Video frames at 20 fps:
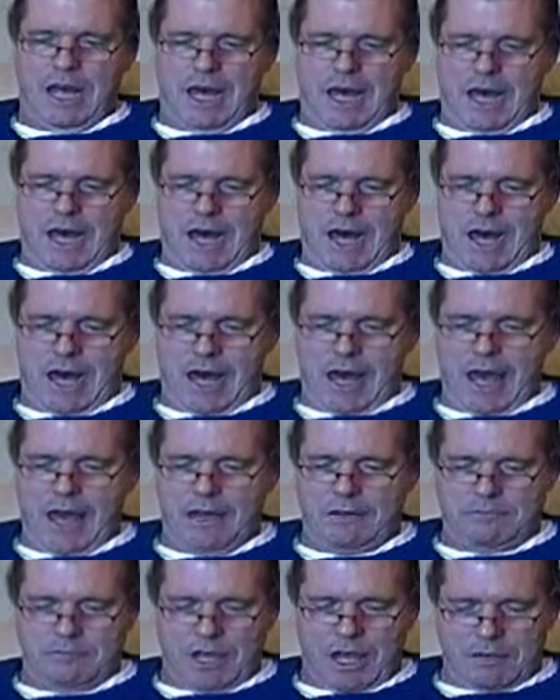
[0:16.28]

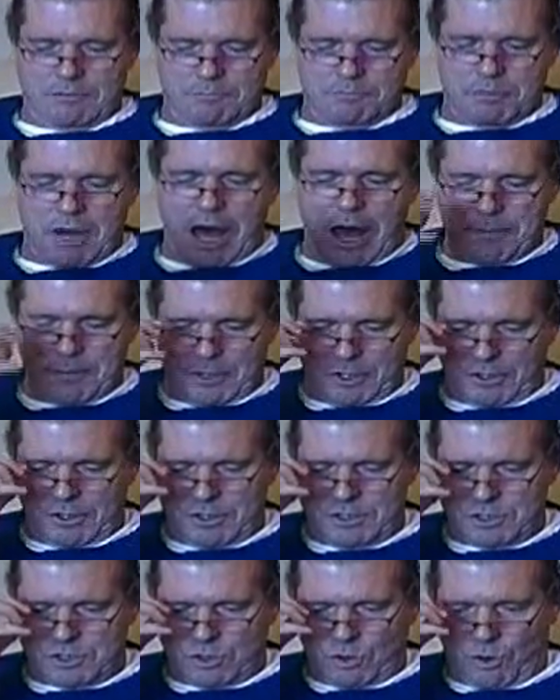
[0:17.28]
and popular
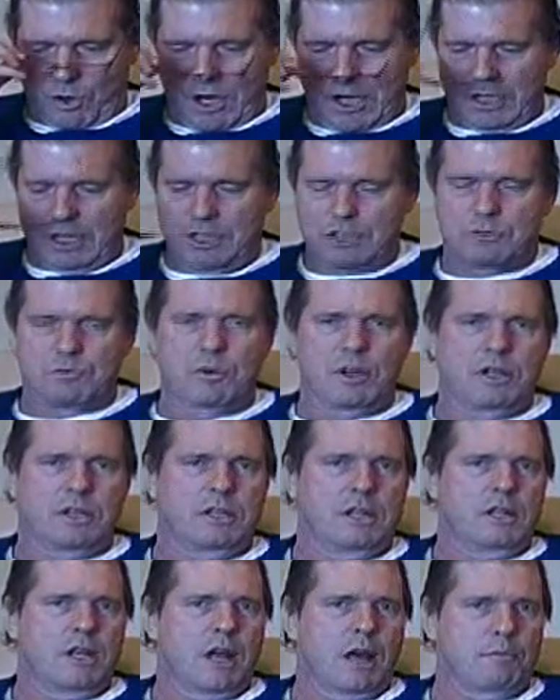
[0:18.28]
historian. He's written
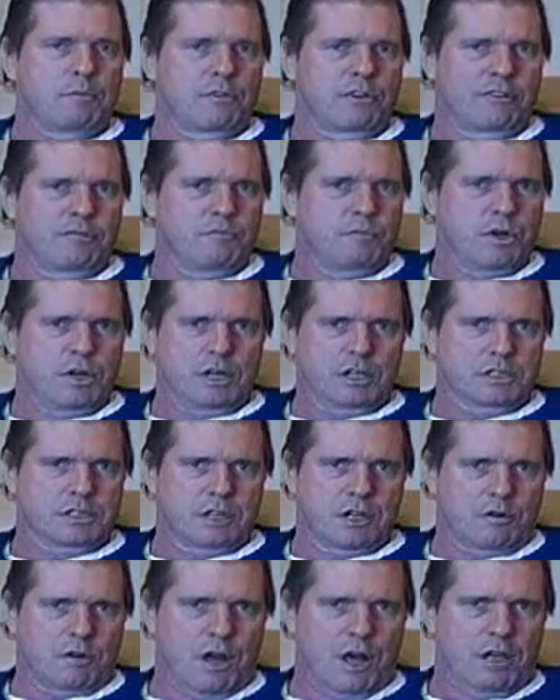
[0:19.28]
a number of books.
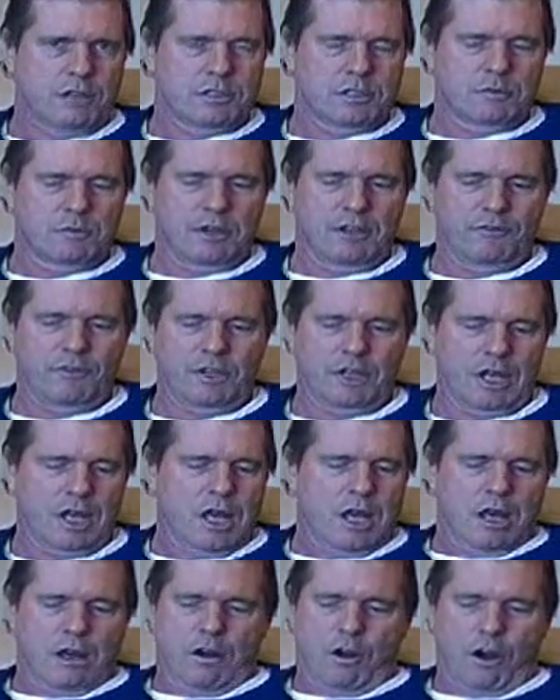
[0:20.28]
They're all terrific.
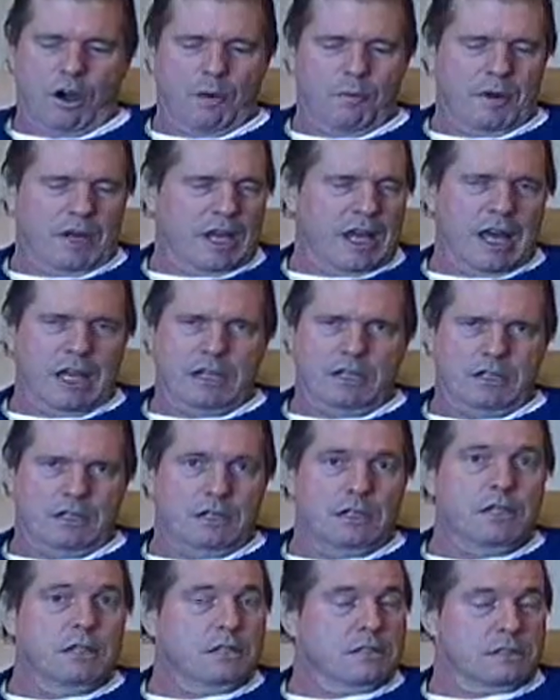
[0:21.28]
Armageddon
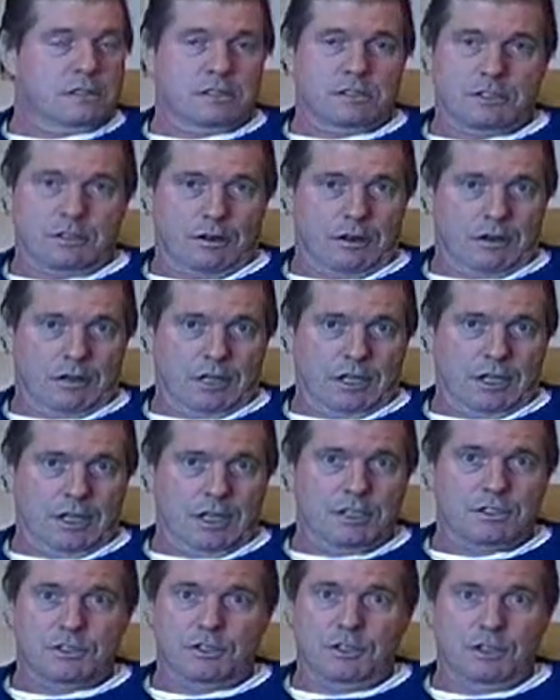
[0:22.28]
is certainly
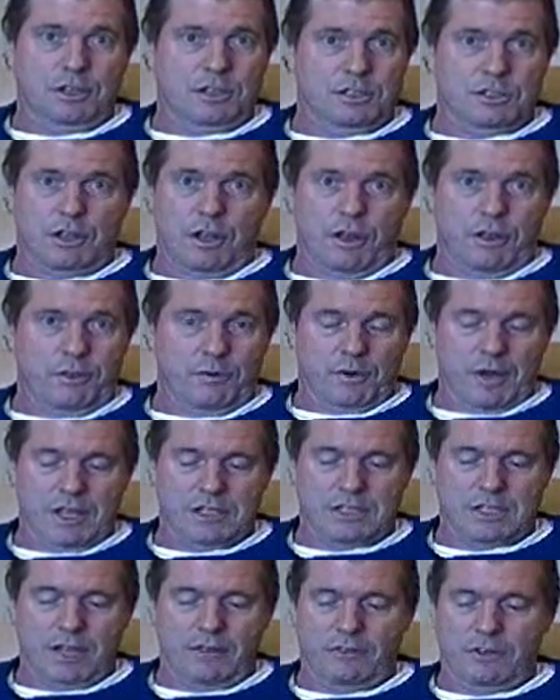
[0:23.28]
as good as all the
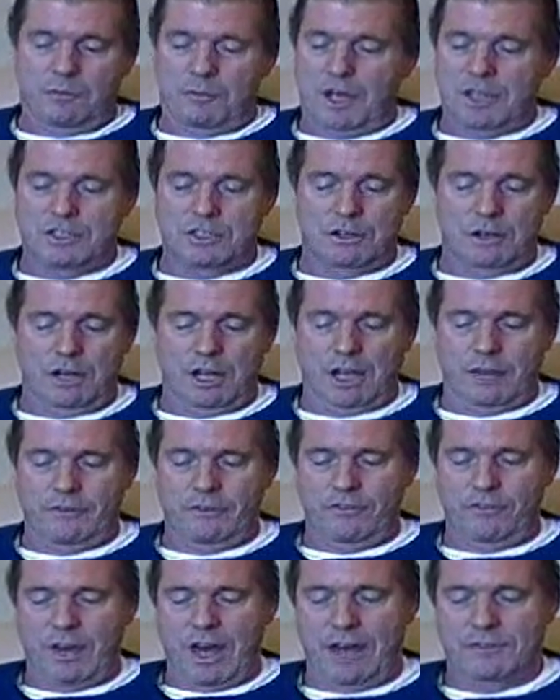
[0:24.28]
rest of them. I certainly give
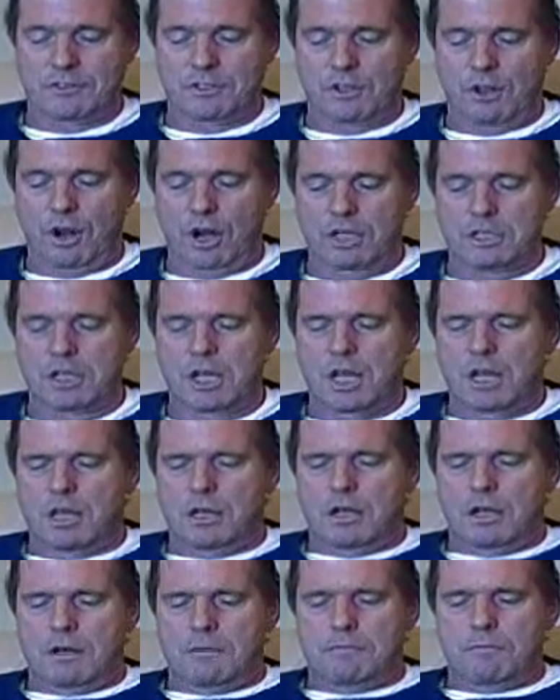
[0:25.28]
it 5 stars.
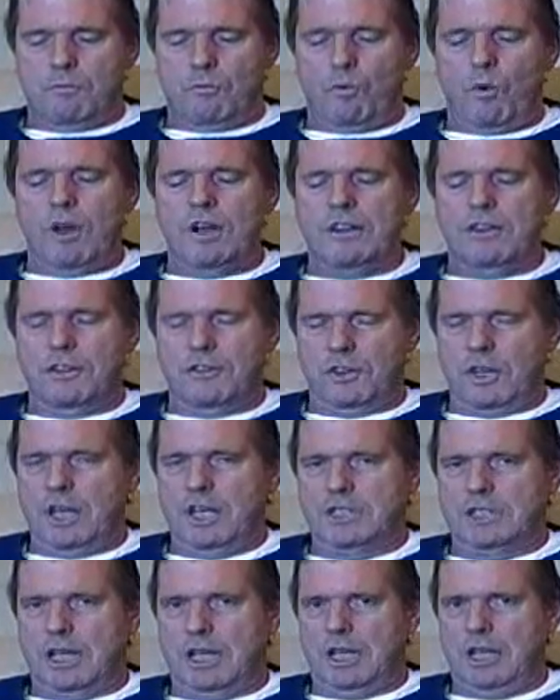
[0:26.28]
One of the
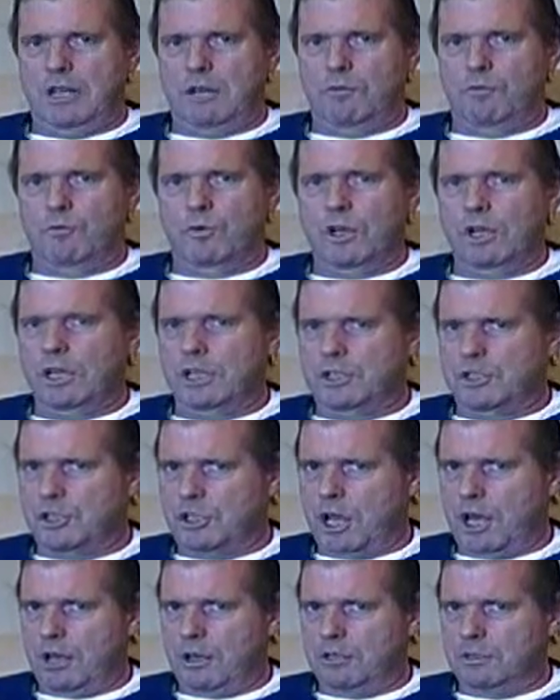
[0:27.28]
things that he really
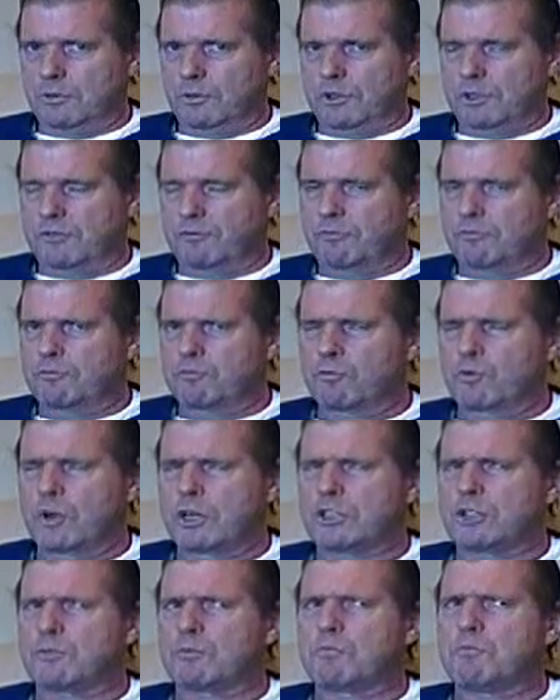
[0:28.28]
shows, which
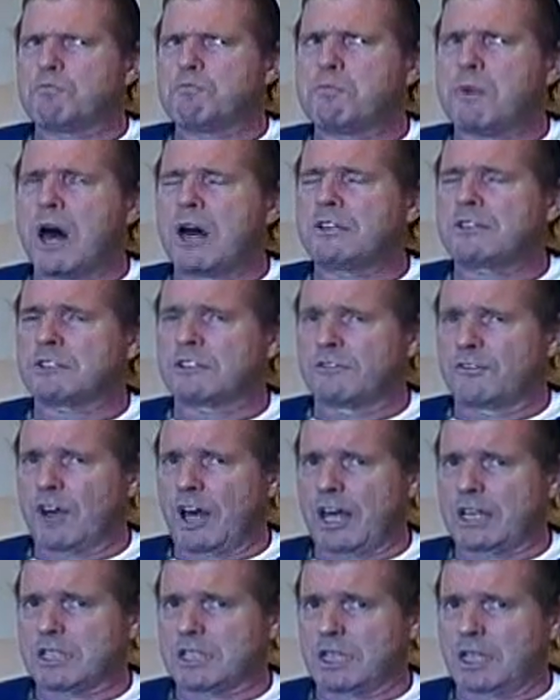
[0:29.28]
most of
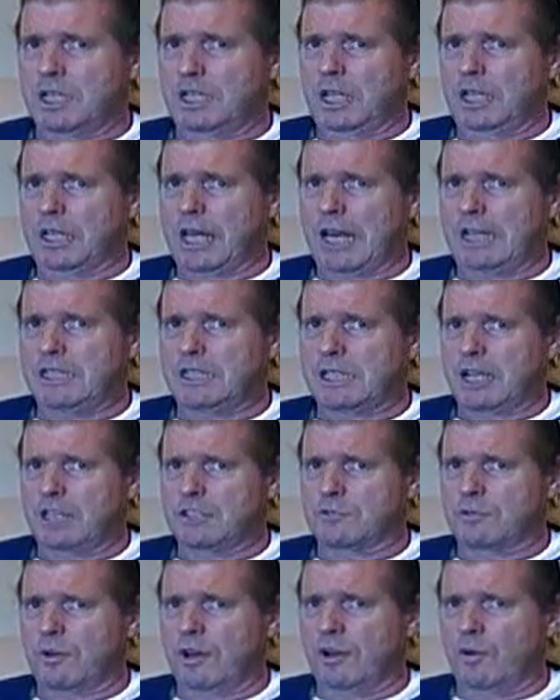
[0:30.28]
us in the United
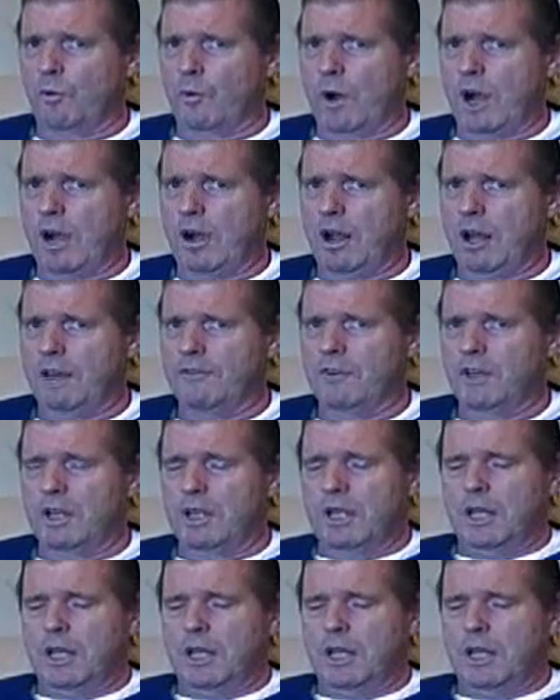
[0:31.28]
States are unaware of,